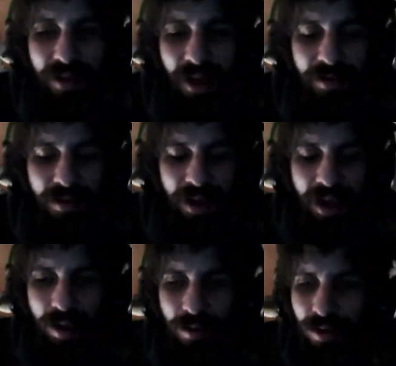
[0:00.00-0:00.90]
under an
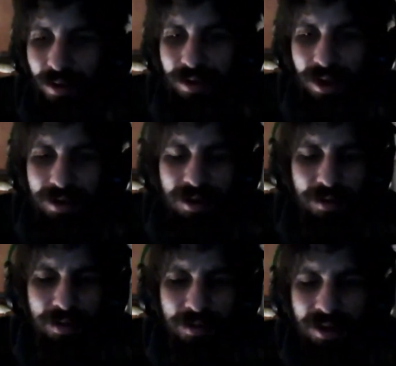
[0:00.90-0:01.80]
hour. That's gonna
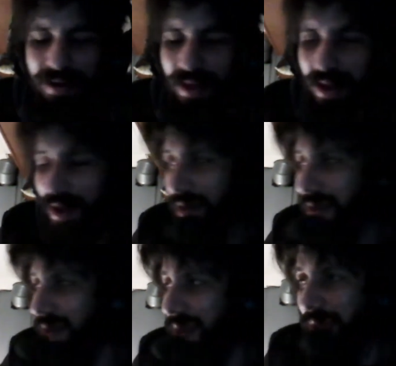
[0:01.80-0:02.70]
be my thing.
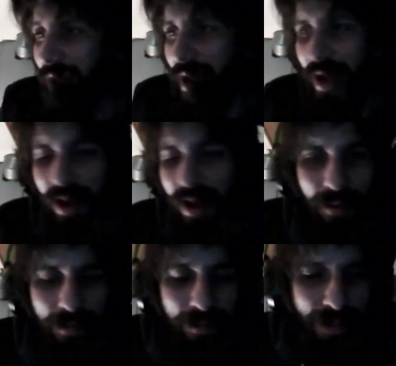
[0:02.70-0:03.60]

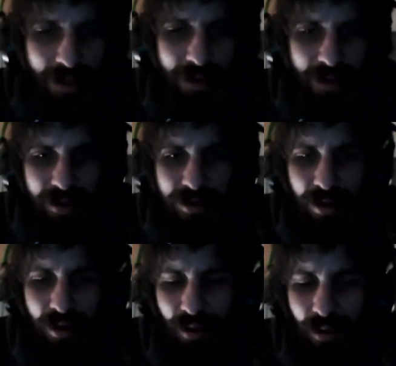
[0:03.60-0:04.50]
Um,
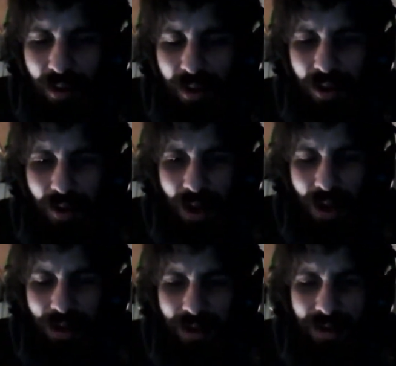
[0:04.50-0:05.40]
so
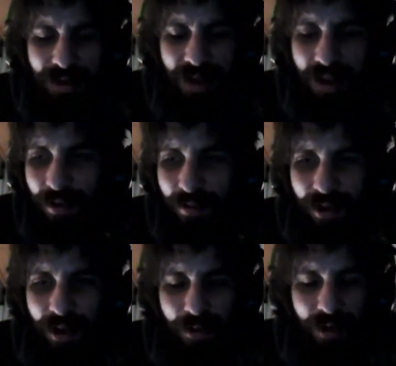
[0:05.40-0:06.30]
I'd like to thank you for
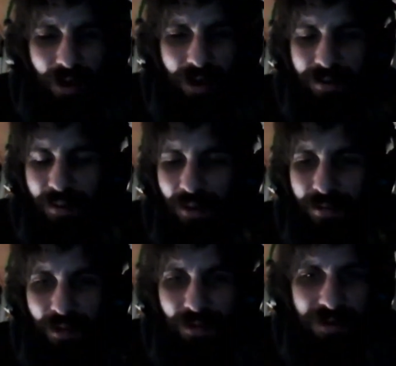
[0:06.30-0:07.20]
coming on as my
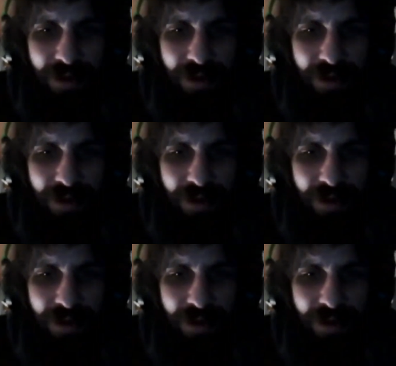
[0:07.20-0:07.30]
first